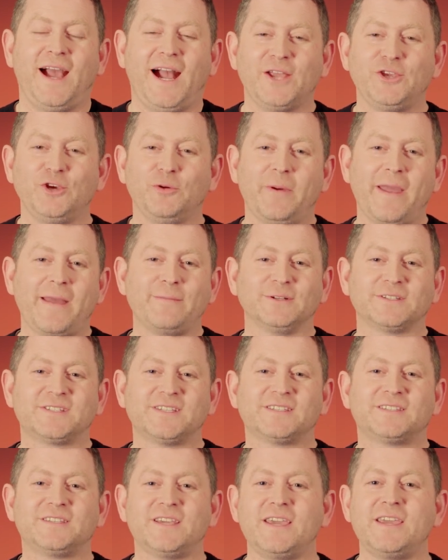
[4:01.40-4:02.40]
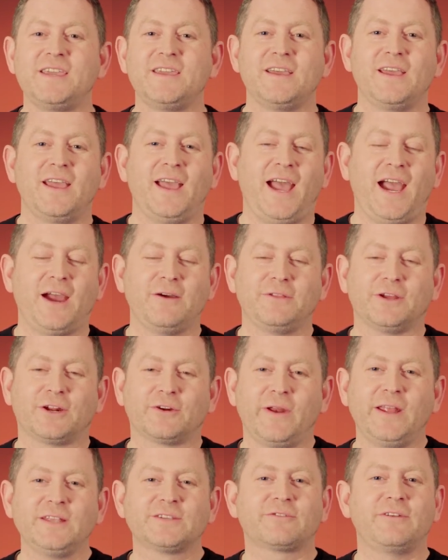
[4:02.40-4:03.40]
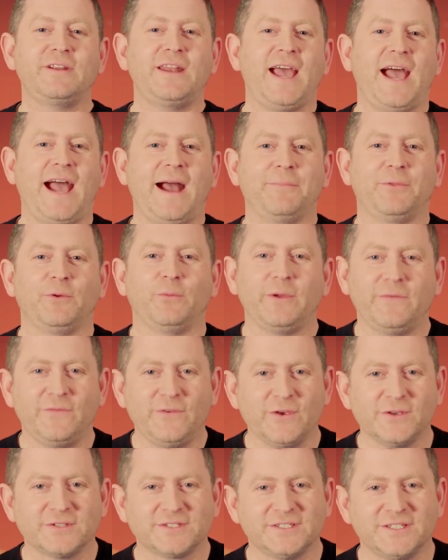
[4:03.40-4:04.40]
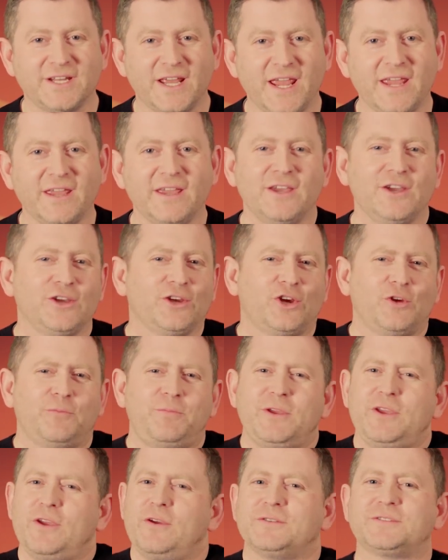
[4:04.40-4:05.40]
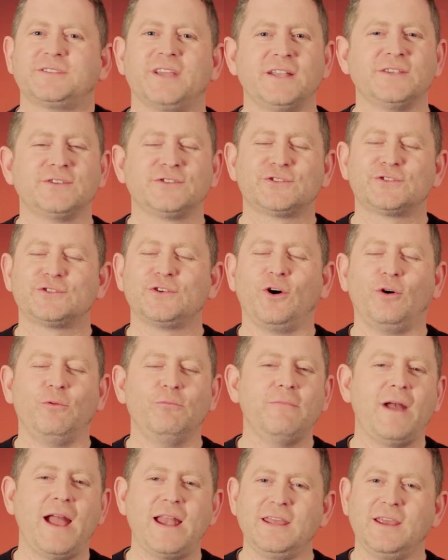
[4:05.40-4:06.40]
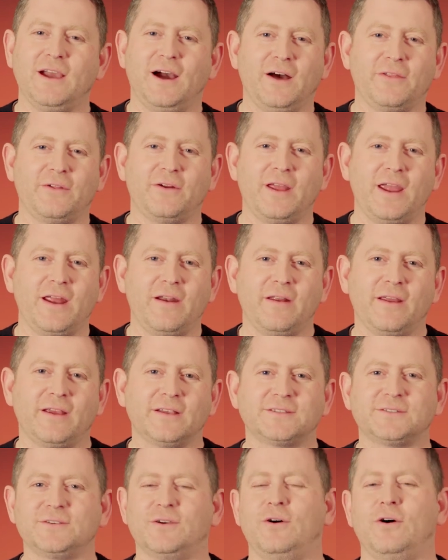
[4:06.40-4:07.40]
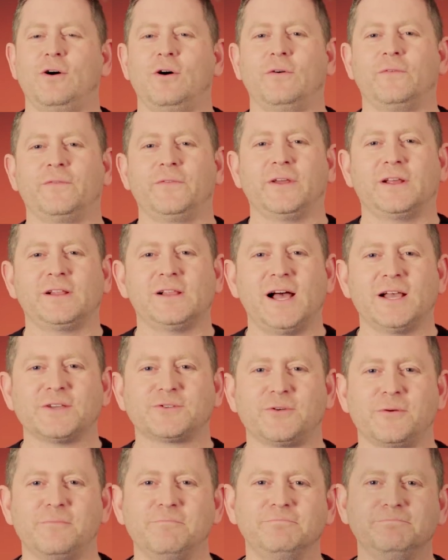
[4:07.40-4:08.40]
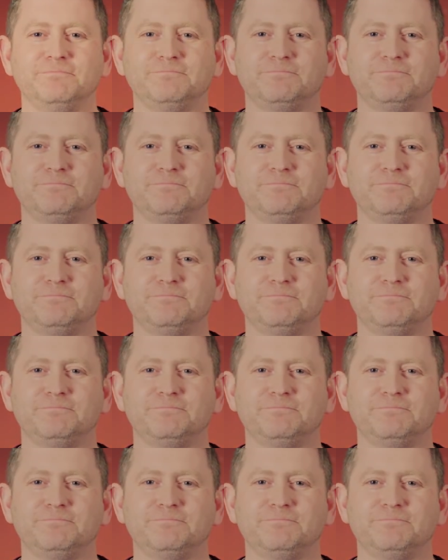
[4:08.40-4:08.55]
and you'll be able to see how the green screen app that we've used today could be used in so many other areas of the classroom.